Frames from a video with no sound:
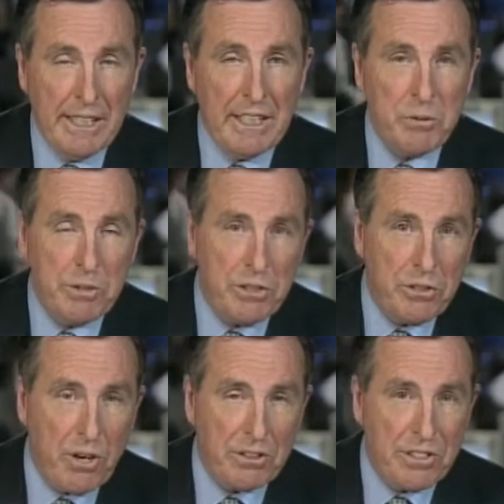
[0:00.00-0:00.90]
It's when you
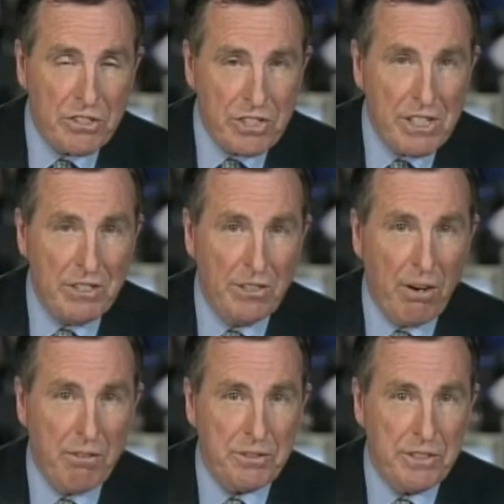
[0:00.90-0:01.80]
talk to the senior
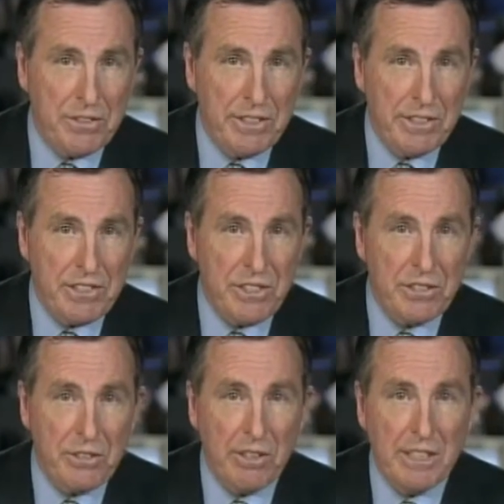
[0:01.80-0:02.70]
officers that they
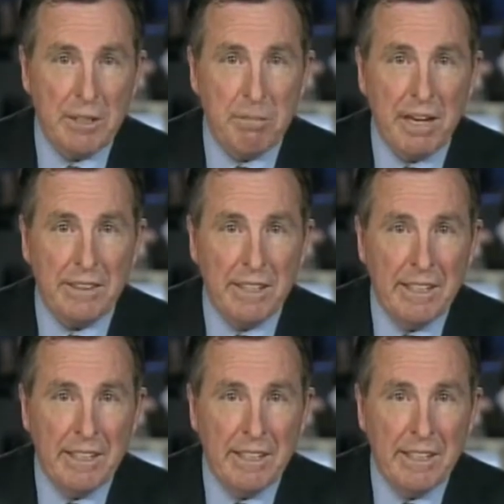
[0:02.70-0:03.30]
start talking about